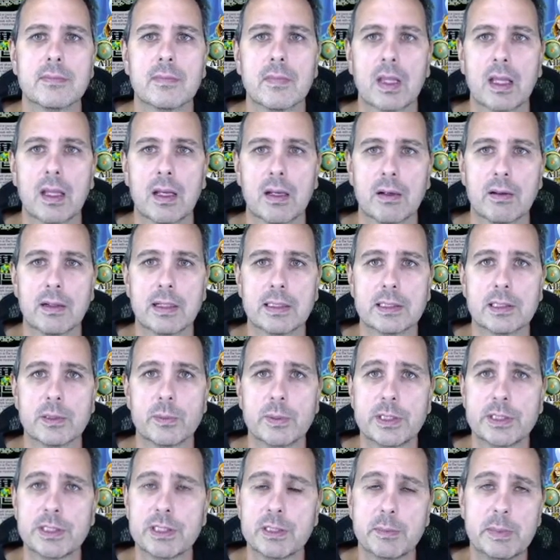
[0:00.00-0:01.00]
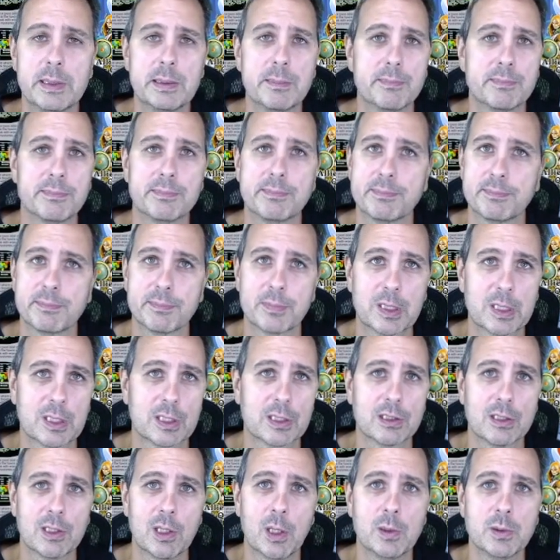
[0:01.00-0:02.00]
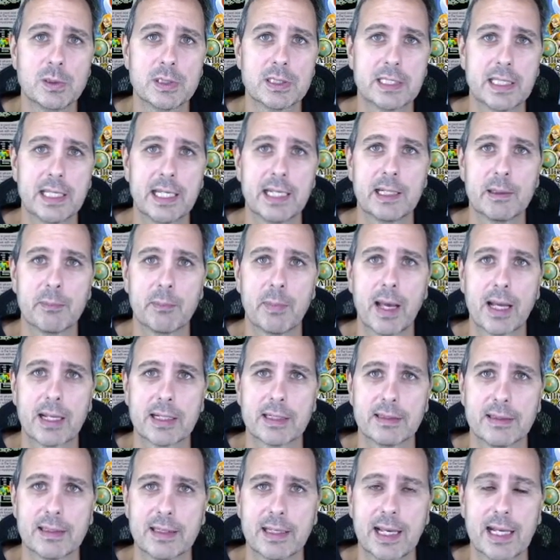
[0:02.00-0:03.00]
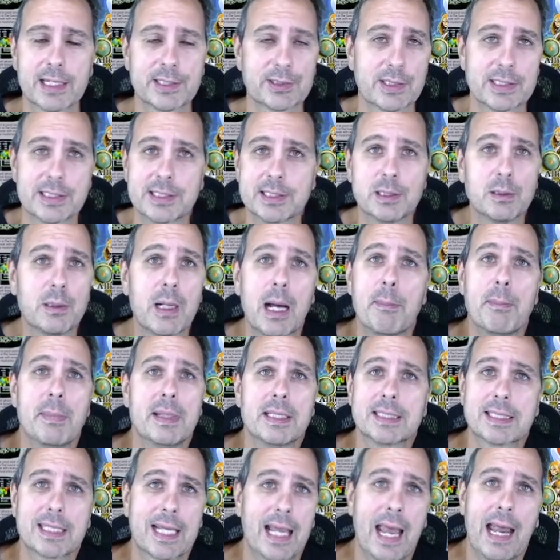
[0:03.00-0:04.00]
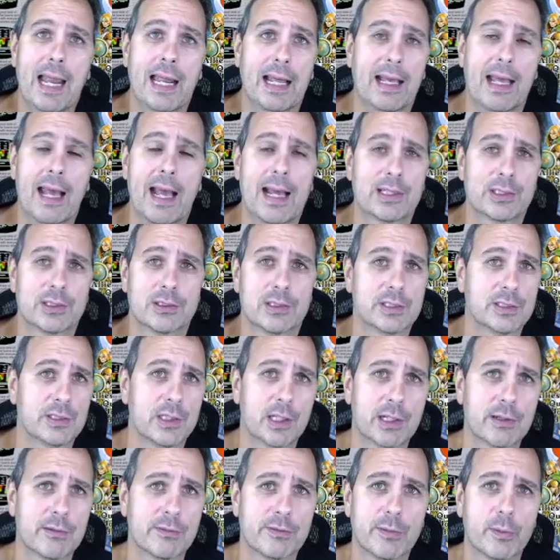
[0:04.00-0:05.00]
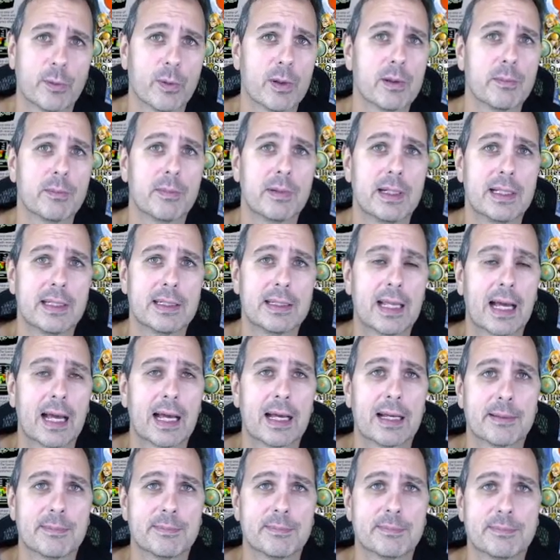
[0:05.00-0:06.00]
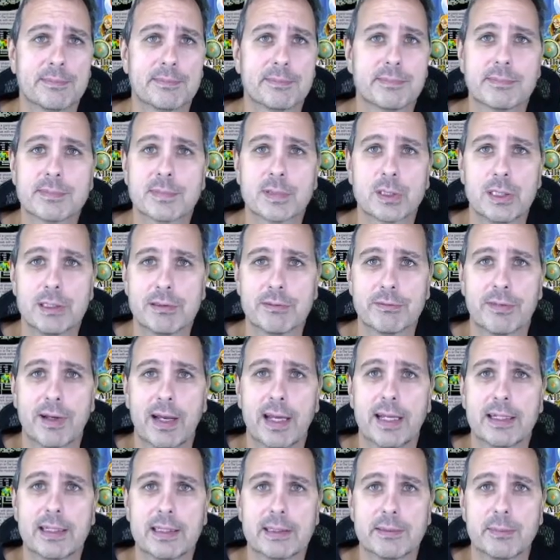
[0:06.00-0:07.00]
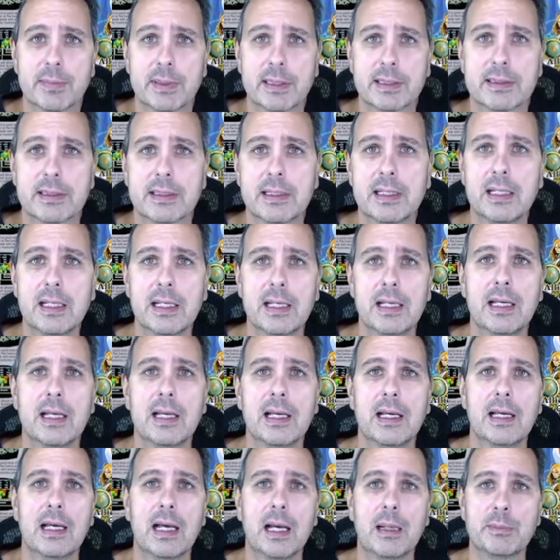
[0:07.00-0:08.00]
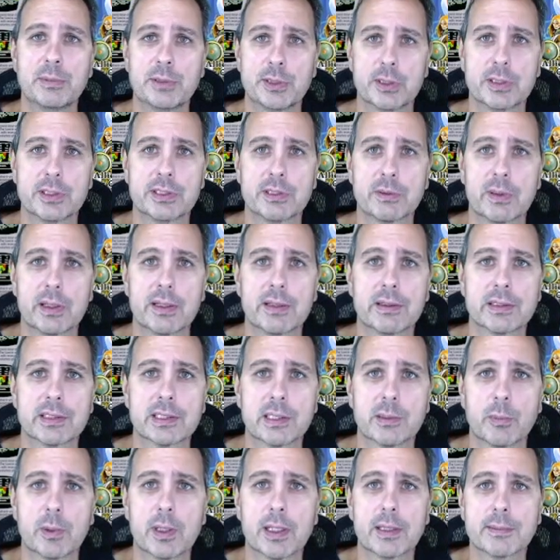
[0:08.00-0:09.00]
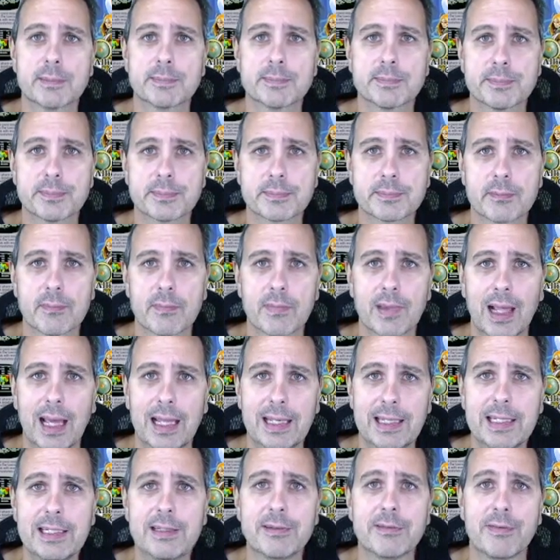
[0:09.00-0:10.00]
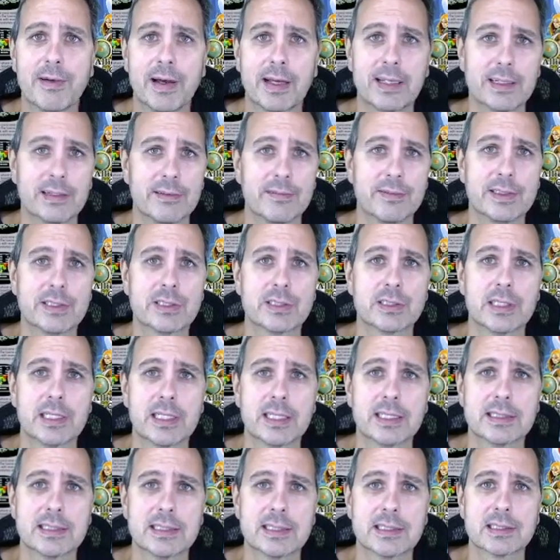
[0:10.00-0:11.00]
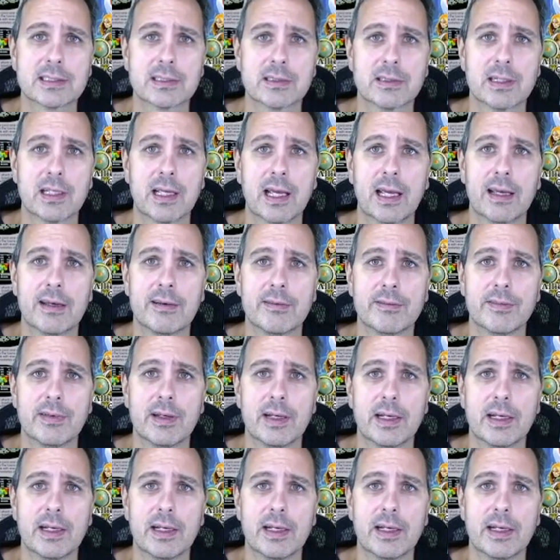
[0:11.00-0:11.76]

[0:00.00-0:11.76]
All right, so we should be close to getting back to the castle. I miss Cannock Castle. I was looking for it, but I couldn't find it. But I'm sure it's around there somewhere. I need to find it eventually because it's going to have.